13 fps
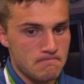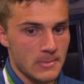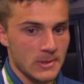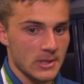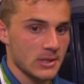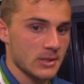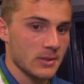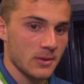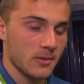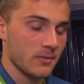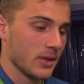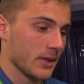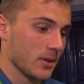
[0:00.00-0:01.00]
just
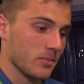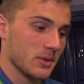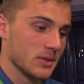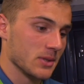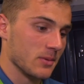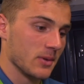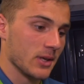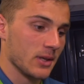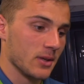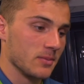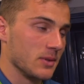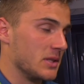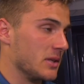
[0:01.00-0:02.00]
hopefully I can put some away and
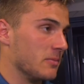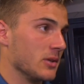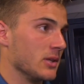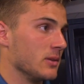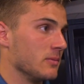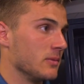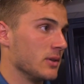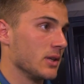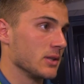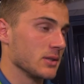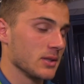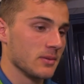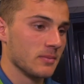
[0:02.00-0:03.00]
help the team win next game.